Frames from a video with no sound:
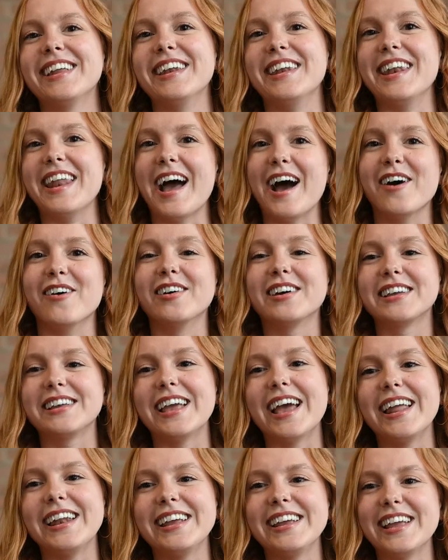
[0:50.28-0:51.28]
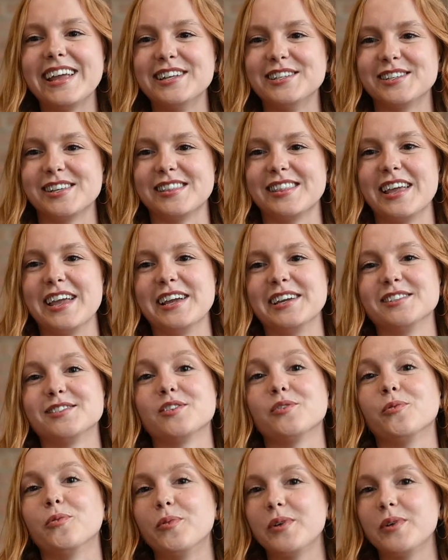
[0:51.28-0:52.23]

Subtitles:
Now, getting into things,